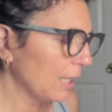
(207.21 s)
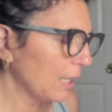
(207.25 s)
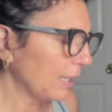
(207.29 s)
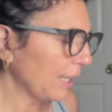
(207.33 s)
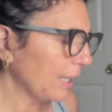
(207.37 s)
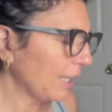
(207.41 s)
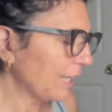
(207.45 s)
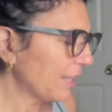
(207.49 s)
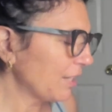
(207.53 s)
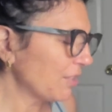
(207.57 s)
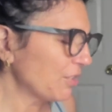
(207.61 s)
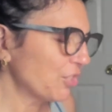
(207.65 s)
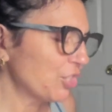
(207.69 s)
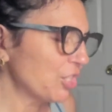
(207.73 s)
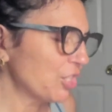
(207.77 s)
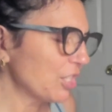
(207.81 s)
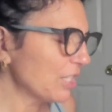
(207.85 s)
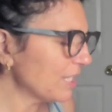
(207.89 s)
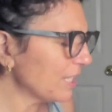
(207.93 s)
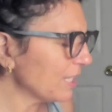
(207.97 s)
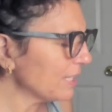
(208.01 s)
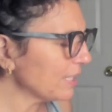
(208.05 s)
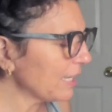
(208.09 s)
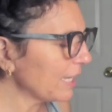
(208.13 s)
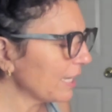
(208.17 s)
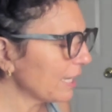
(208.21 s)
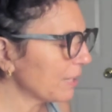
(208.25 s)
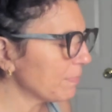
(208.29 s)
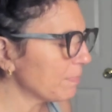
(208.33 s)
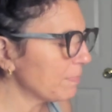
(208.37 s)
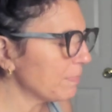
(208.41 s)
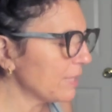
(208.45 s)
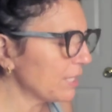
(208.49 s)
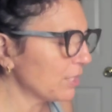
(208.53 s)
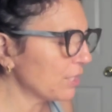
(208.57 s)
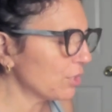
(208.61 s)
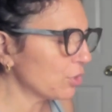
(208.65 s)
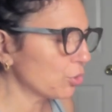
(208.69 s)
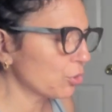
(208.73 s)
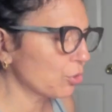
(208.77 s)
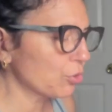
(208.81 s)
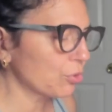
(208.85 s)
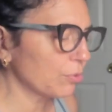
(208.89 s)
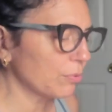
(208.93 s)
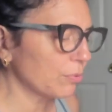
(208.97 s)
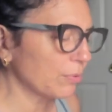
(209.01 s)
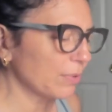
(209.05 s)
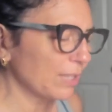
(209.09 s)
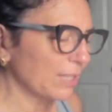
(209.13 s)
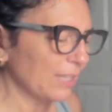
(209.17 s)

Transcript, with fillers: like there's just this like mis,